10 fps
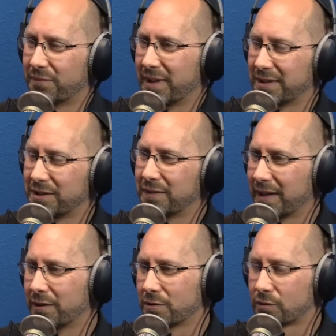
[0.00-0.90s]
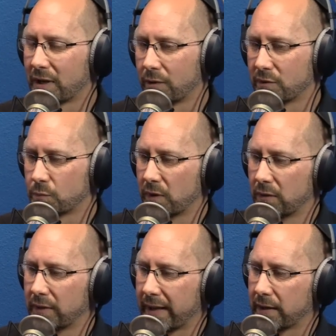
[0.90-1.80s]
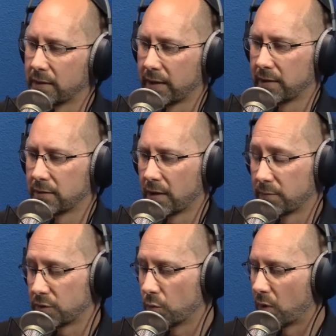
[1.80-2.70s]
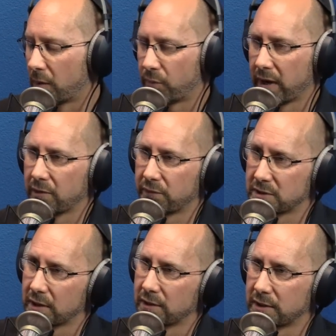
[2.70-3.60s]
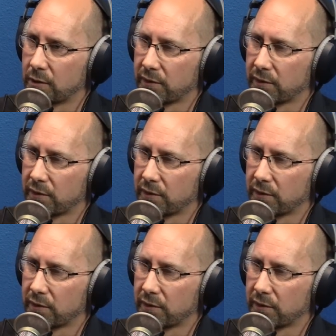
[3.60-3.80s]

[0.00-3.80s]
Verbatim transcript: uh, did that in Australia as well, and, and I'm still quite proud of the seller centre.